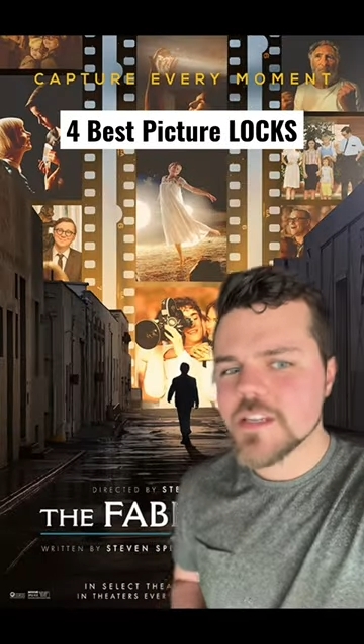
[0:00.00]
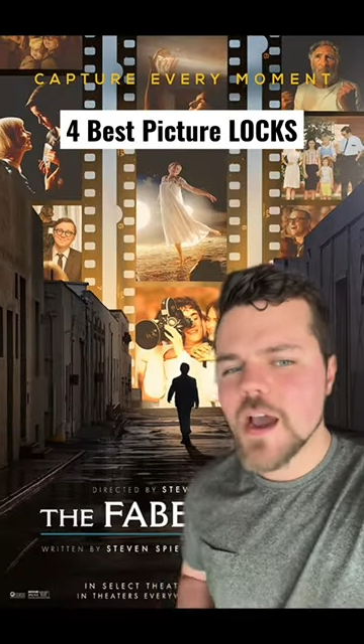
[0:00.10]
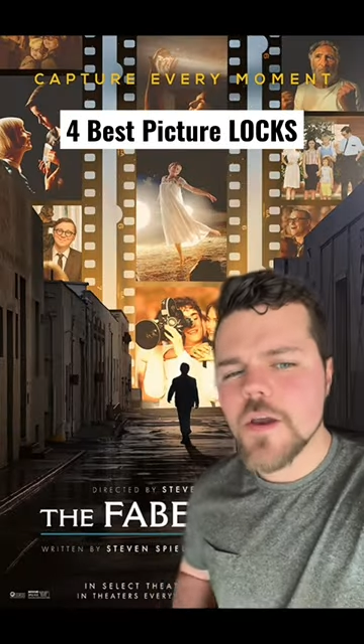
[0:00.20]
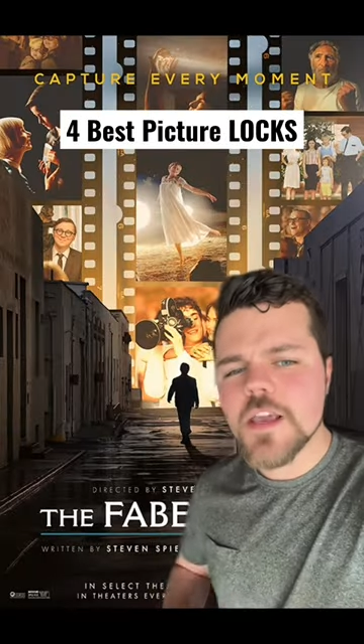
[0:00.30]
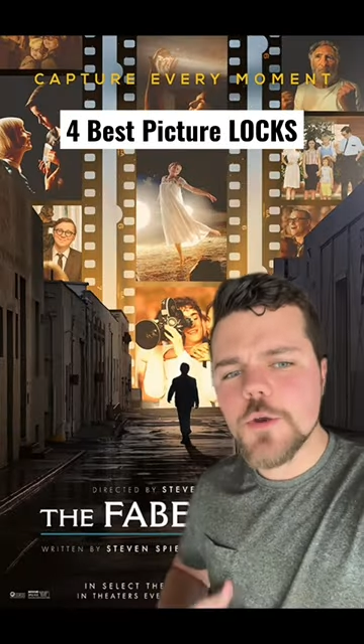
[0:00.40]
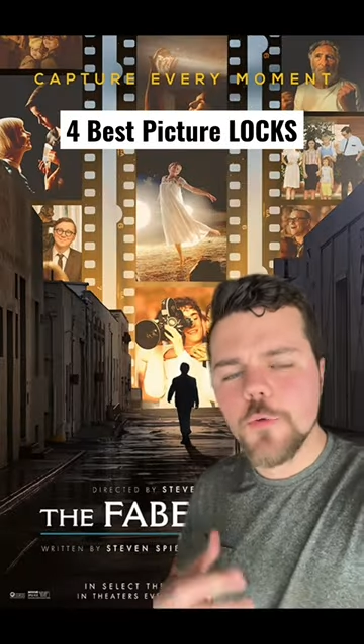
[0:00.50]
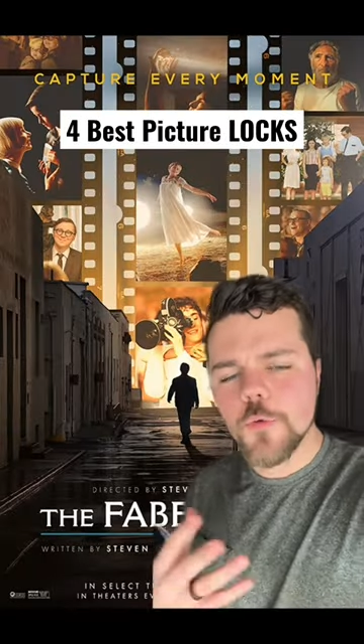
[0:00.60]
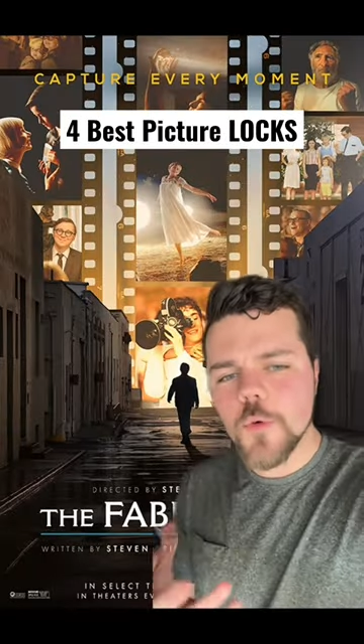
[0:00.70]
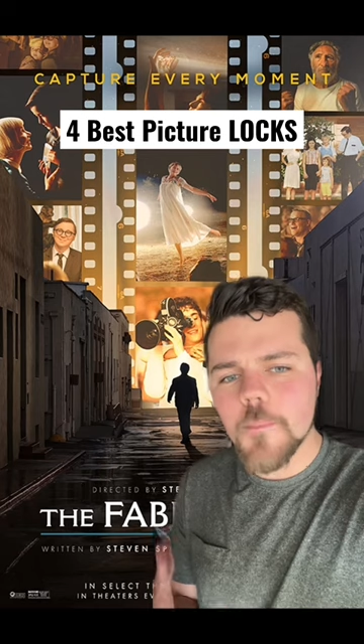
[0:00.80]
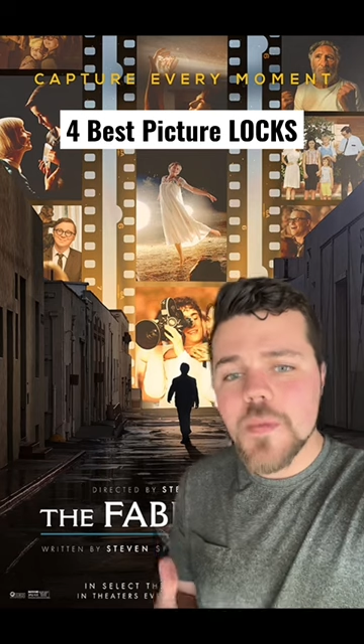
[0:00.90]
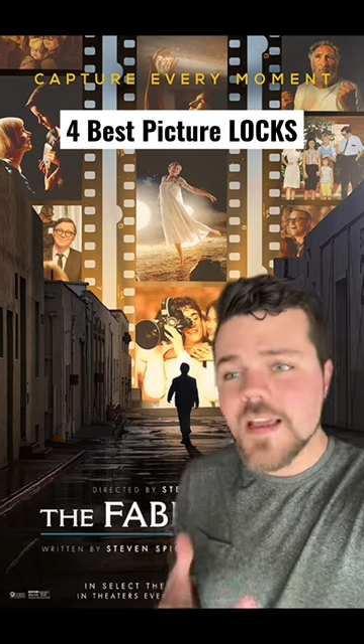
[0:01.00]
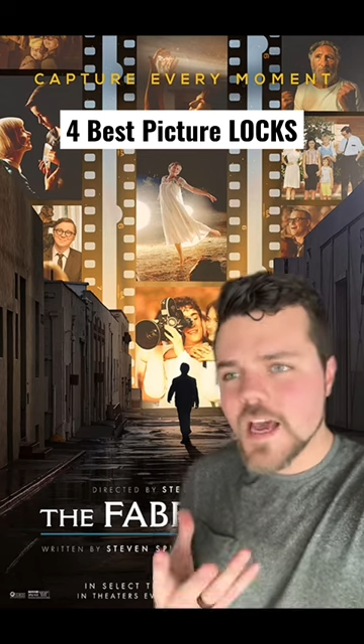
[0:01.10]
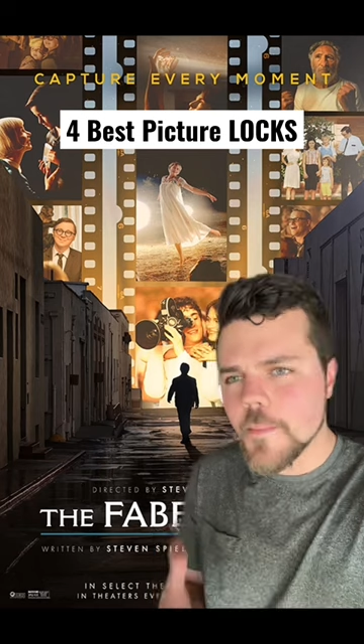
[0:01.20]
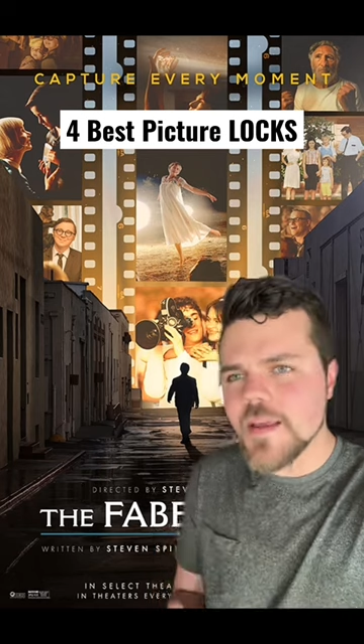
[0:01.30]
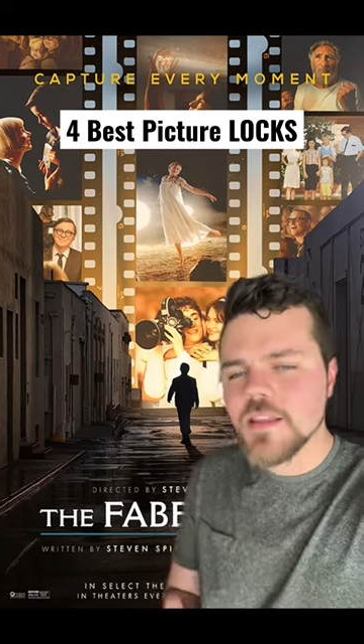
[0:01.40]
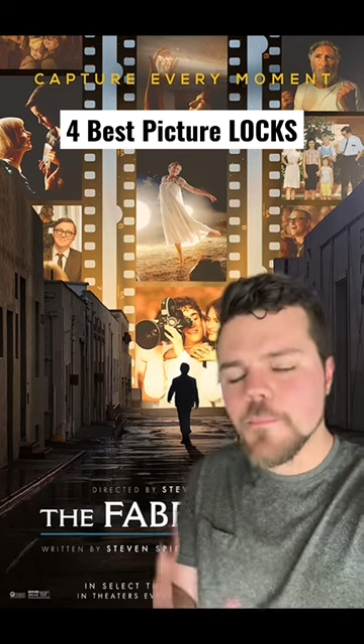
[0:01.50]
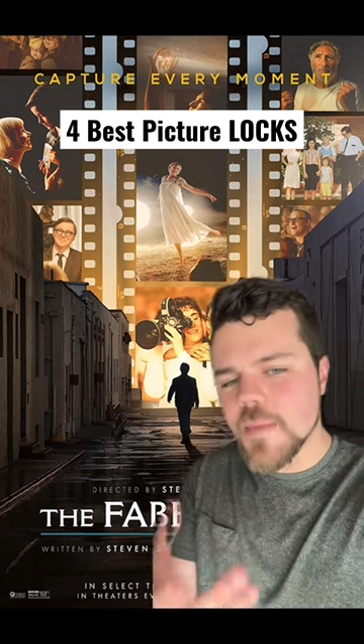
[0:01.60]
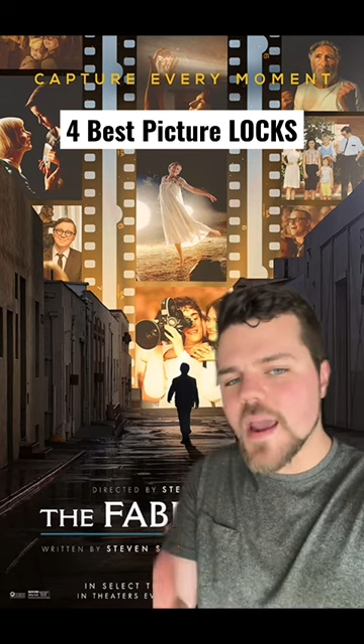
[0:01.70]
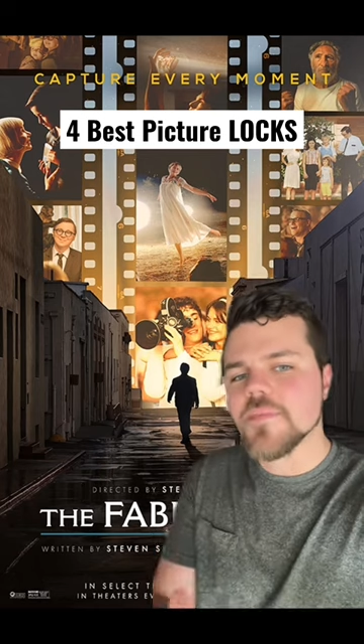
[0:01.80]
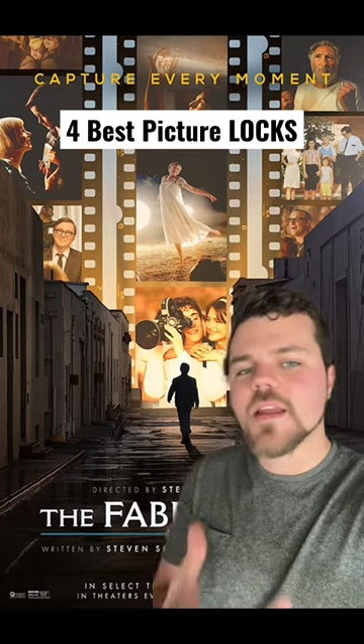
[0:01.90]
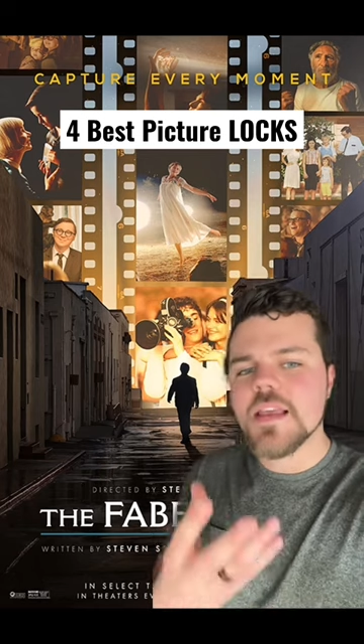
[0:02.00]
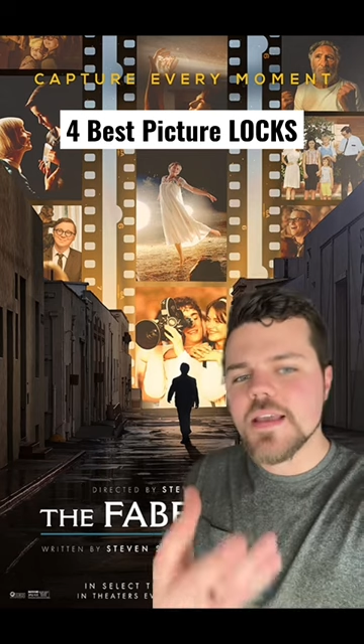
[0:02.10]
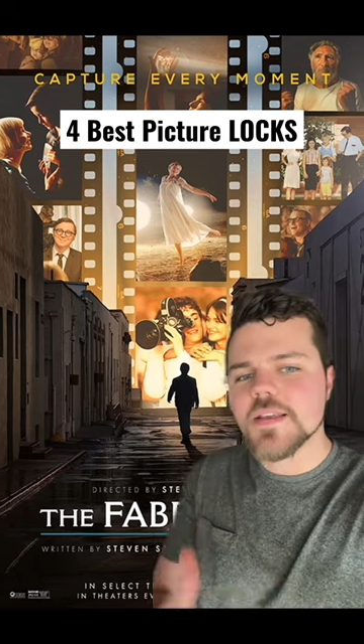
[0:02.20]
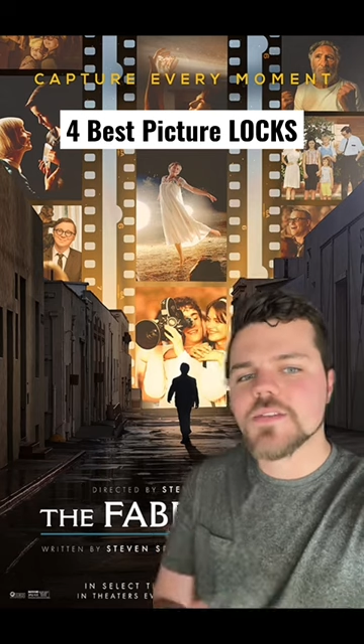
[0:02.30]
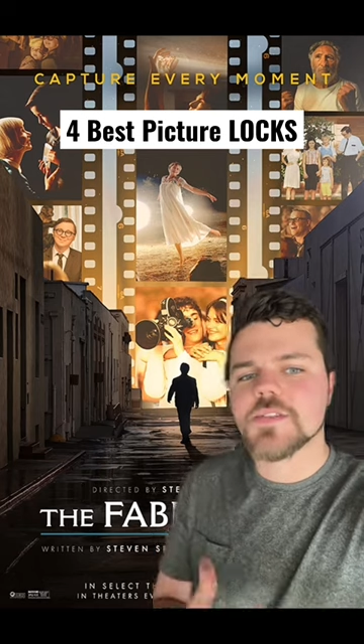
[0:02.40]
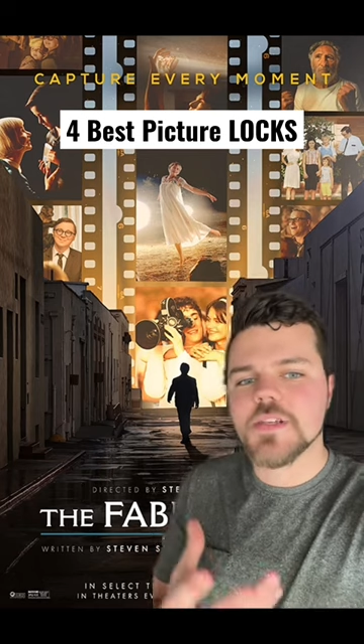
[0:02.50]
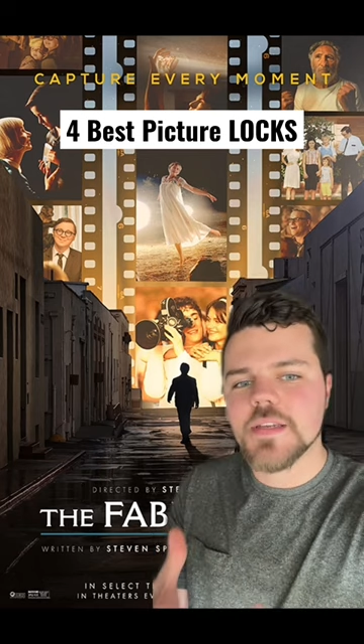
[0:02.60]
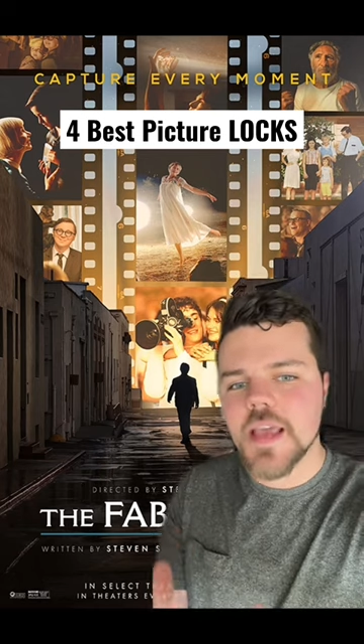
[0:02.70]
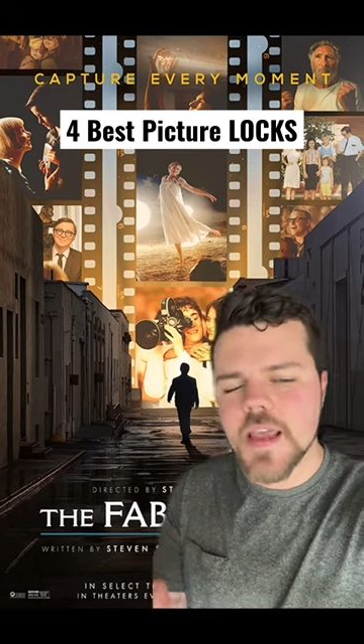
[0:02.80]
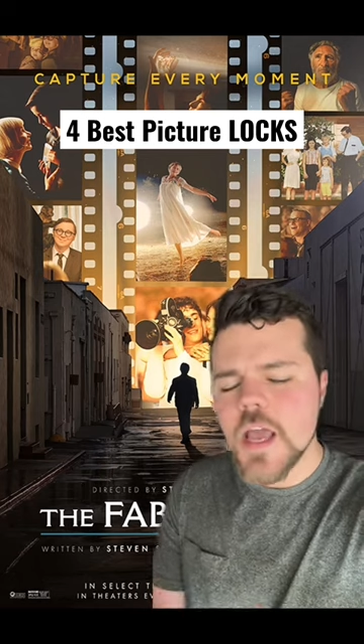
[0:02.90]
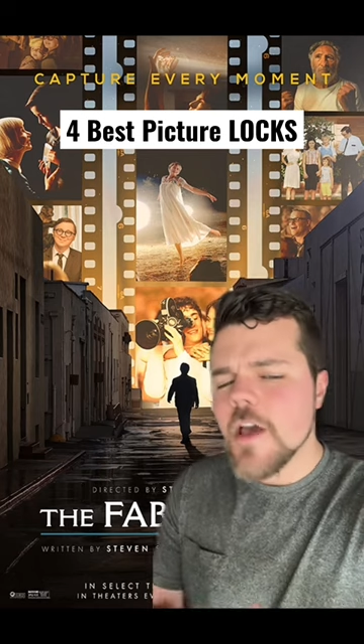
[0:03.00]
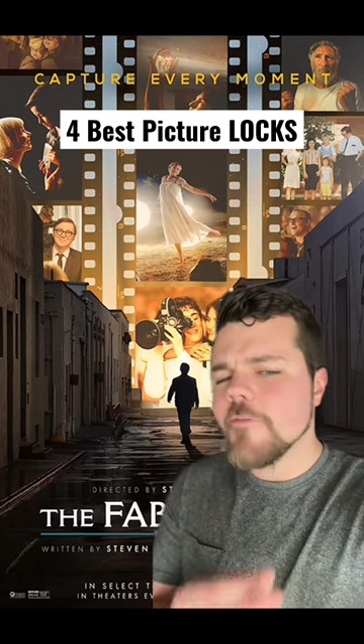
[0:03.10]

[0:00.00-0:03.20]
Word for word: how he grew up becoming the man that he is today.